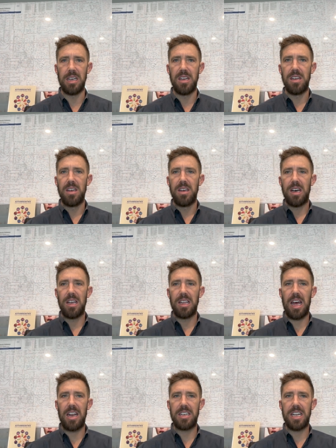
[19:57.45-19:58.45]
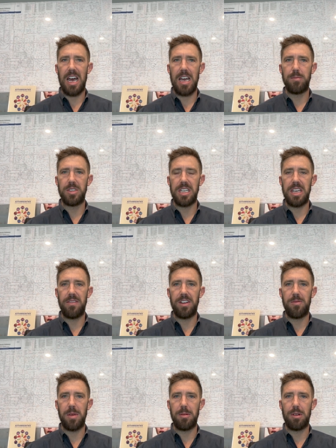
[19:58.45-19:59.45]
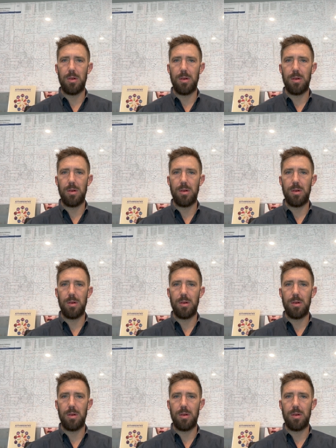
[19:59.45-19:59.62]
exactly a lot of times even if people are